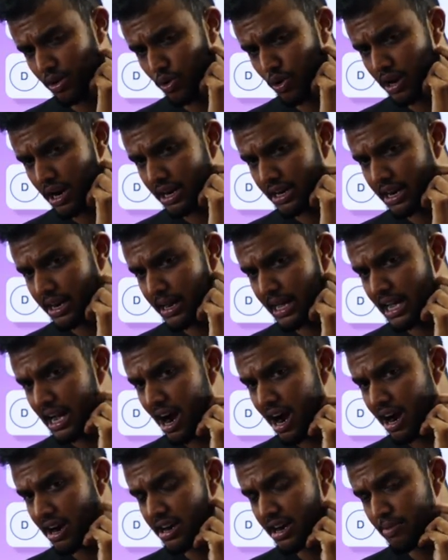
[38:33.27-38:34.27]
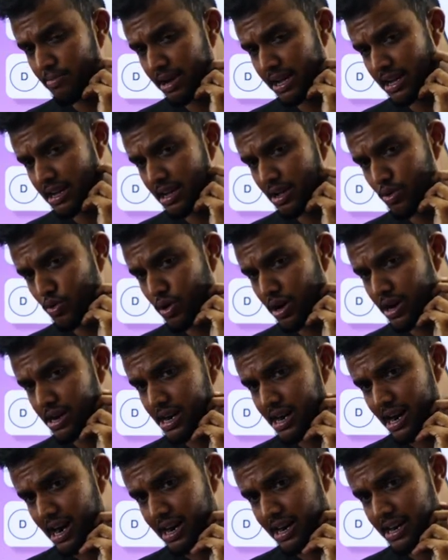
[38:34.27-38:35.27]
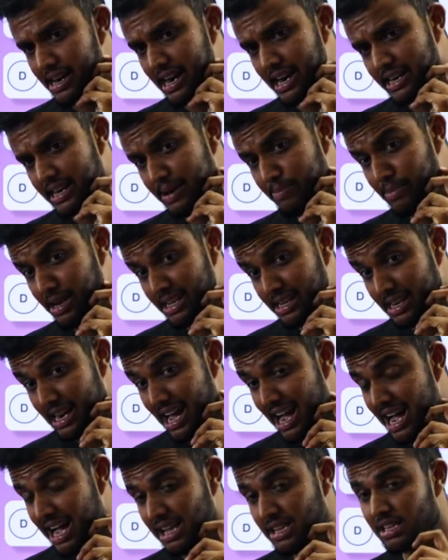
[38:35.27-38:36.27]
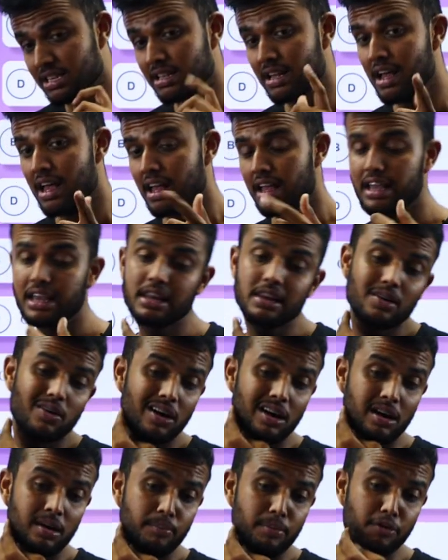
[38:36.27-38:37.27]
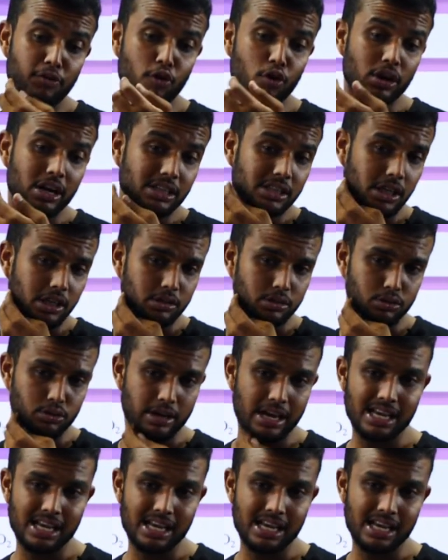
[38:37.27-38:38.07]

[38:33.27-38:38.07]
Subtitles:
You are already attending my class in before days also.